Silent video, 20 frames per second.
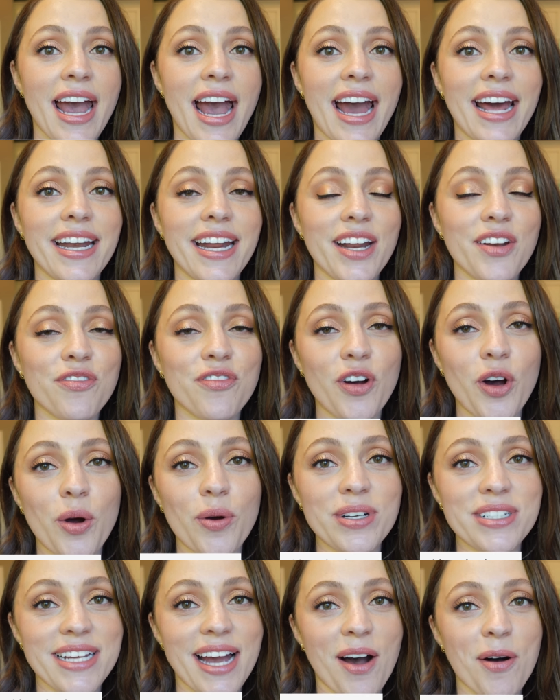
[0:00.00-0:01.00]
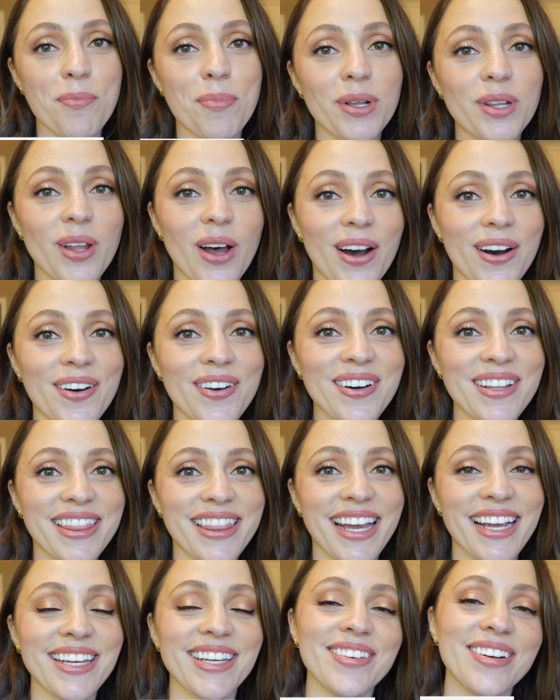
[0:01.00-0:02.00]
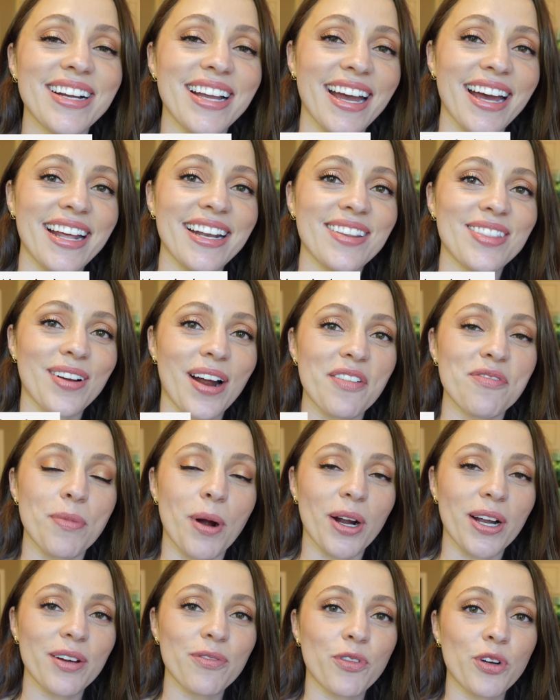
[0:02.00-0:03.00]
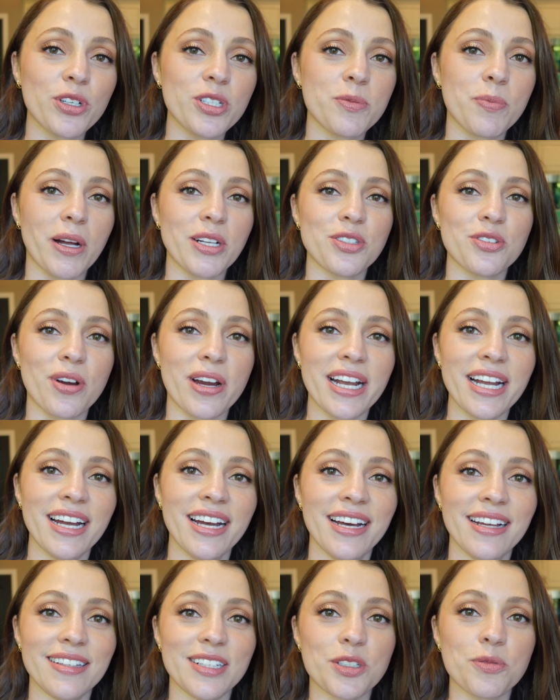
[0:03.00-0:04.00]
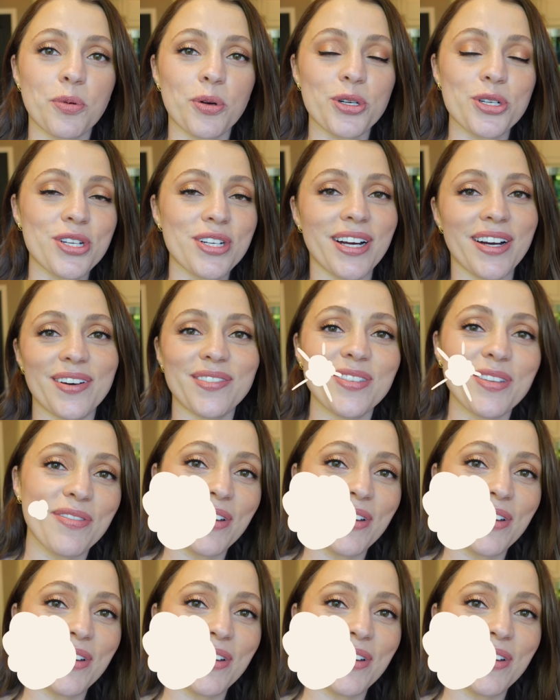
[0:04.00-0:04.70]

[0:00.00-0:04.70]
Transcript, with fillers: and info down below. Thank you again, Thrive Market, for sponsoring this portion of the